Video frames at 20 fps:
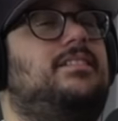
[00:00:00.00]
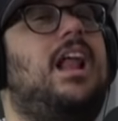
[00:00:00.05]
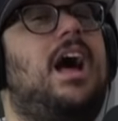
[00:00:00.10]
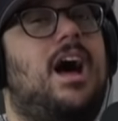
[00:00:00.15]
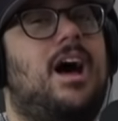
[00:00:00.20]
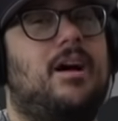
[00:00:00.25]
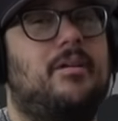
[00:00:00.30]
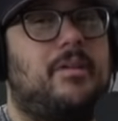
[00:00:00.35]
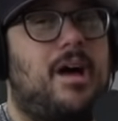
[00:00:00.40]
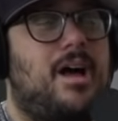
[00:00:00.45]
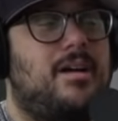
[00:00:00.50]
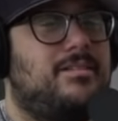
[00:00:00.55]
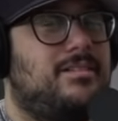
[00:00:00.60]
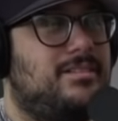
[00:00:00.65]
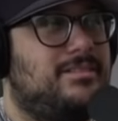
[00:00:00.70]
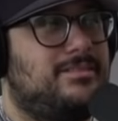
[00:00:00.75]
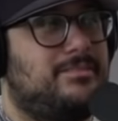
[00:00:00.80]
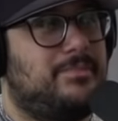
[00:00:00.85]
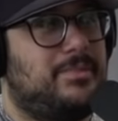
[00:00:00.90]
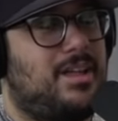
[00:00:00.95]
No, I,
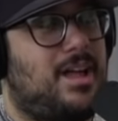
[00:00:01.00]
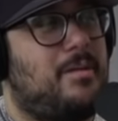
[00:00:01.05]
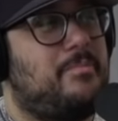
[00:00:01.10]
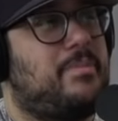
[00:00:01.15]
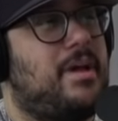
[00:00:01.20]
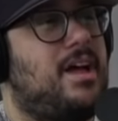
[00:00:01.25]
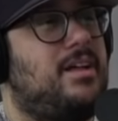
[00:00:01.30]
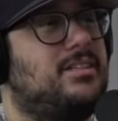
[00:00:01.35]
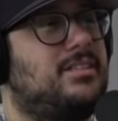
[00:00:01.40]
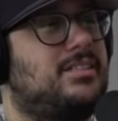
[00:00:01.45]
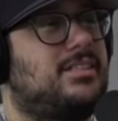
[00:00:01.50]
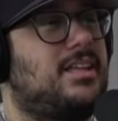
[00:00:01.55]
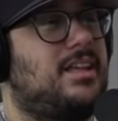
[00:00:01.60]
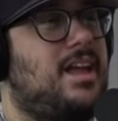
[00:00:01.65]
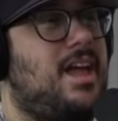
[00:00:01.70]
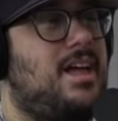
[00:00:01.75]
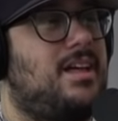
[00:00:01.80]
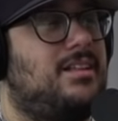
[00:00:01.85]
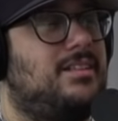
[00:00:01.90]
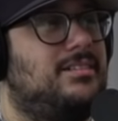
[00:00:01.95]
I, mean, I pound this thing
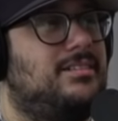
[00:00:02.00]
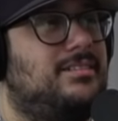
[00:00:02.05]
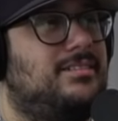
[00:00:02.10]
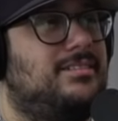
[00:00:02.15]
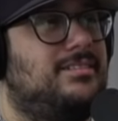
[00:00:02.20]
out.